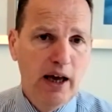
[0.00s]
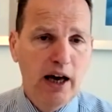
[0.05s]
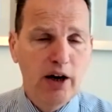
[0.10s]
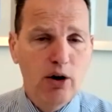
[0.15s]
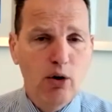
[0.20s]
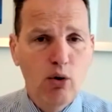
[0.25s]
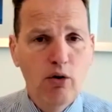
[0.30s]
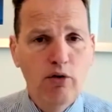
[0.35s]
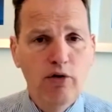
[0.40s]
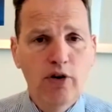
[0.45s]
And
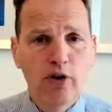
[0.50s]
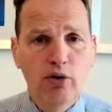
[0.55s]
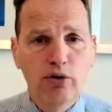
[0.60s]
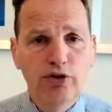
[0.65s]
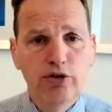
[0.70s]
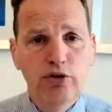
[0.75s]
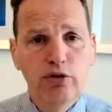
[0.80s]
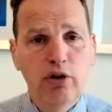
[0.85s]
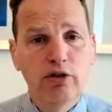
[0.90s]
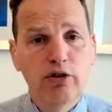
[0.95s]
overall,
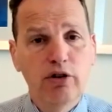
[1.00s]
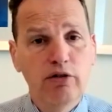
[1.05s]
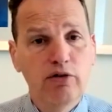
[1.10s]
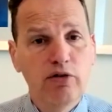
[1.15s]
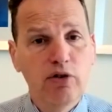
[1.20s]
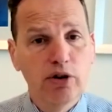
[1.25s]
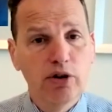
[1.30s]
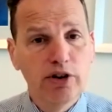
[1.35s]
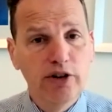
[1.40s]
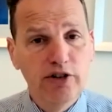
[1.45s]

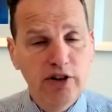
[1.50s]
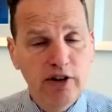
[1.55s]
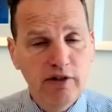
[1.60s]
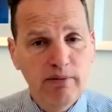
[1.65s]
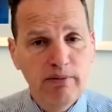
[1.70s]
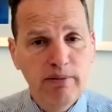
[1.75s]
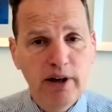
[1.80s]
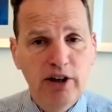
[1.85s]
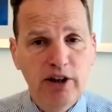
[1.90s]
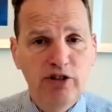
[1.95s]

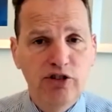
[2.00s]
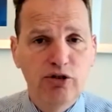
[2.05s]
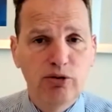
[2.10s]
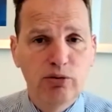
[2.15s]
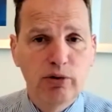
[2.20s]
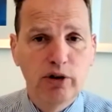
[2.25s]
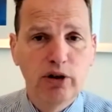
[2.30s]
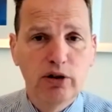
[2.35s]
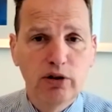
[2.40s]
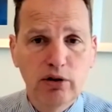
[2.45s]
247 patients
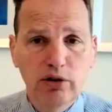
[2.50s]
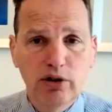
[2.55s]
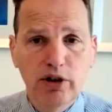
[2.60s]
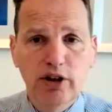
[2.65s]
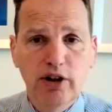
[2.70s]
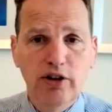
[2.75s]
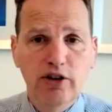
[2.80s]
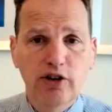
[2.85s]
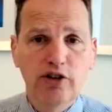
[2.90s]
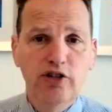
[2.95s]
were included
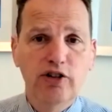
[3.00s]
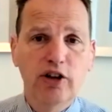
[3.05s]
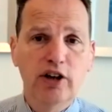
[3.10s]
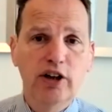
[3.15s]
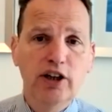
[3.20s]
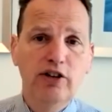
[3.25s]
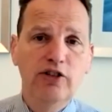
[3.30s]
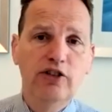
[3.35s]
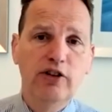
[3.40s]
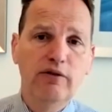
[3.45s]
in the
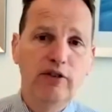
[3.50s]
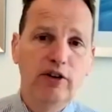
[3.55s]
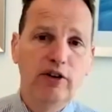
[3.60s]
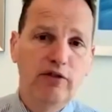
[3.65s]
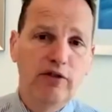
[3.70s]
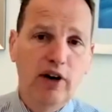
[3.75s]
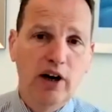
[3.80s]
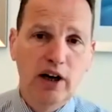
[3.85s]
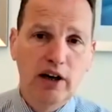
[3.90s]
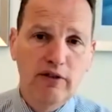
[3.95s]
study.
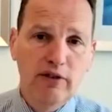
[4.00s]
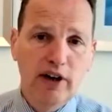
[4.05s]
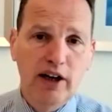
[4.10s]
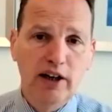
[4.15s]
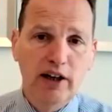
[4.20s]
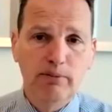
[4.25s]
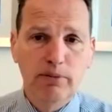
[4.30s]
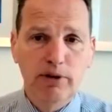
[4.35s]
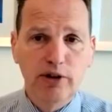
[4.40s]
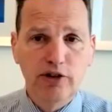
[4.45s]
75
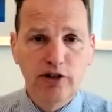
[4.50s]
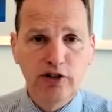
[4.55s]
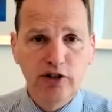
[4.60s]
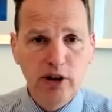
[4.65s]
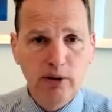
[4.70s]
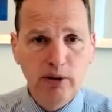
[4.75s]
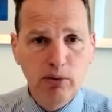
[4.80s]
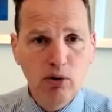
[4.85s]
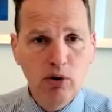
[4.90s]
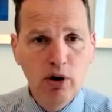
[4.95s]
had
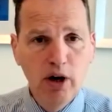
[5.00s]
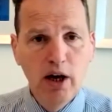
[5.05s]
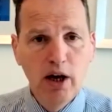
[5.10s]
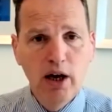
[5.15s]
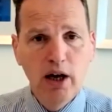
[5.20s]
placebo.